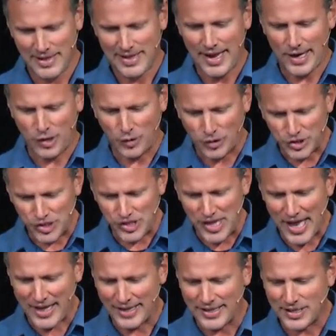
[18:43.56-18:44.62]
that
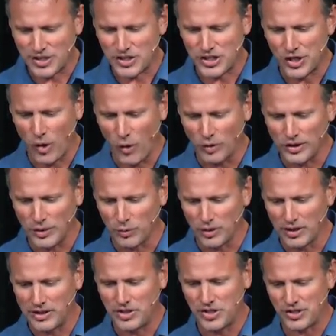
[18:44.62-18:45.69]
Christianity is the only
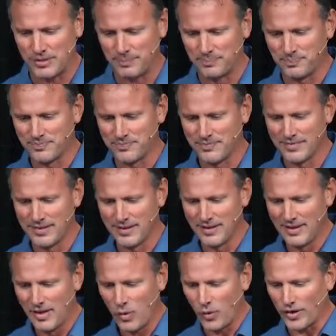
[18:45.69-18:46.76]
religion
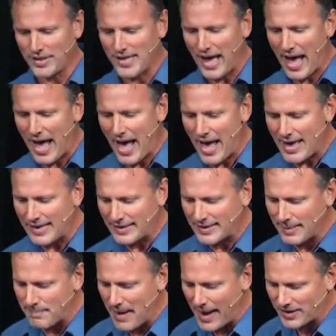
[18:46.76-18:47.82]
where God
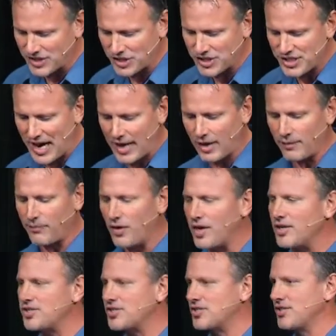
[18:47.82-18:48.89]
demands a
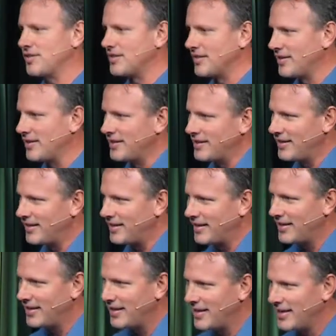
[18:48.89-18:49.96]
sacrifice
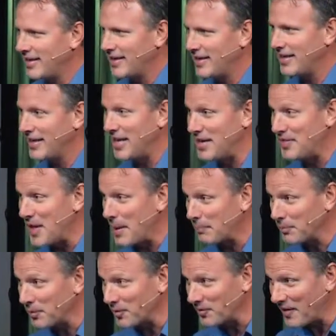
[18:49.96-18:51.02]
and then
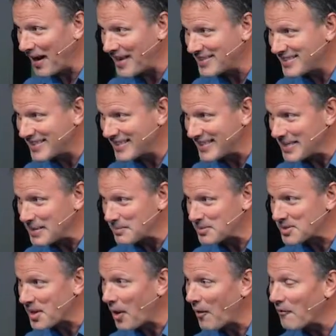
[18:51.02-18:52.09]
provides it
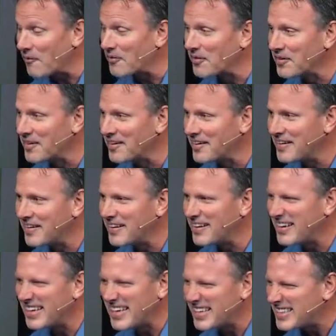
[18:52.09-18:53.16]
himself.
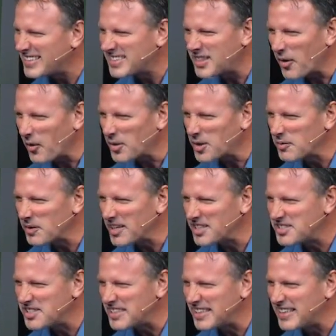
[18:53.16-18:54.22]
Only
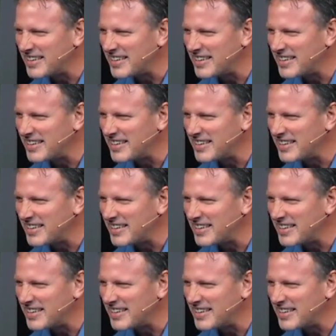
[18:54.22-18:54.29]
religion.